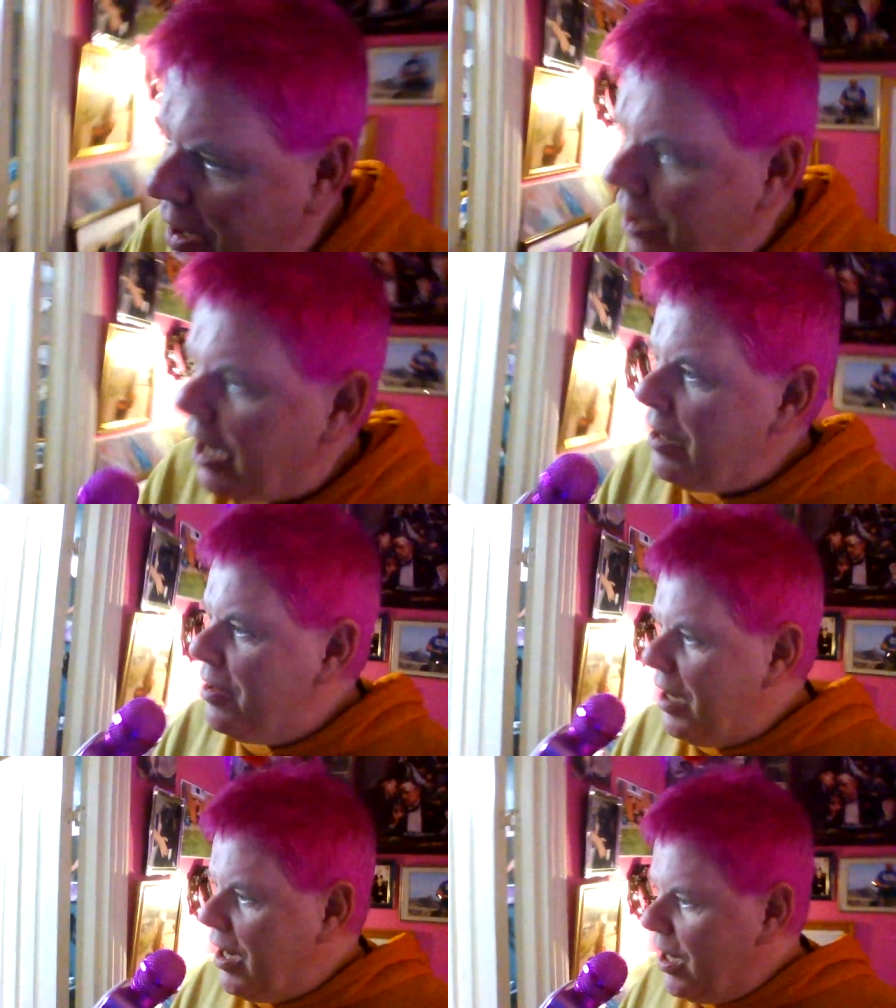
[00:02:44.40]

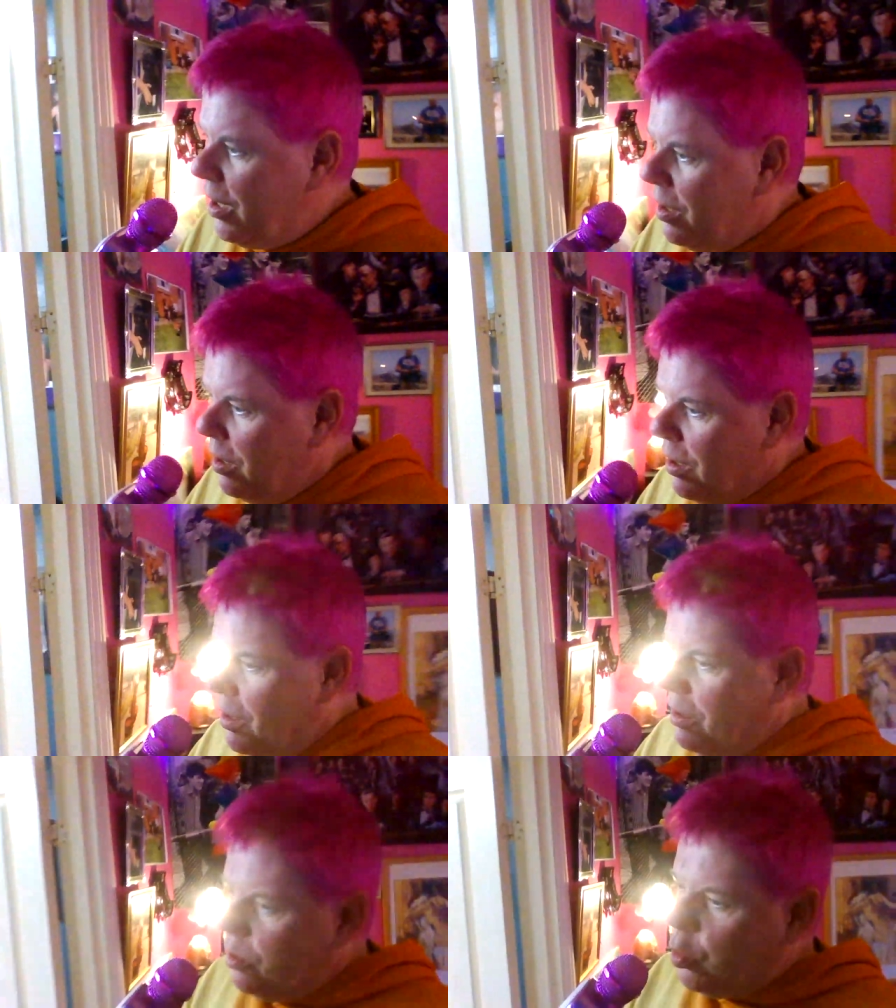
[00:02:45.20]
And uh,
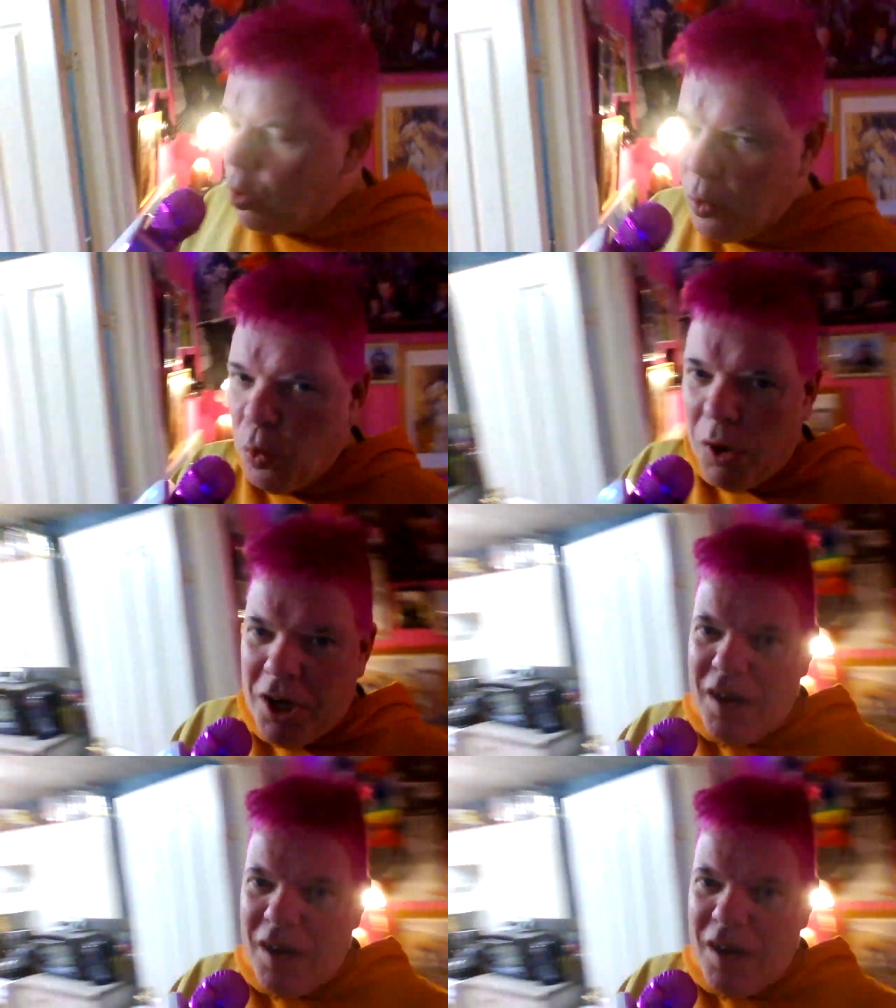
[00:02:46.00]
don't worry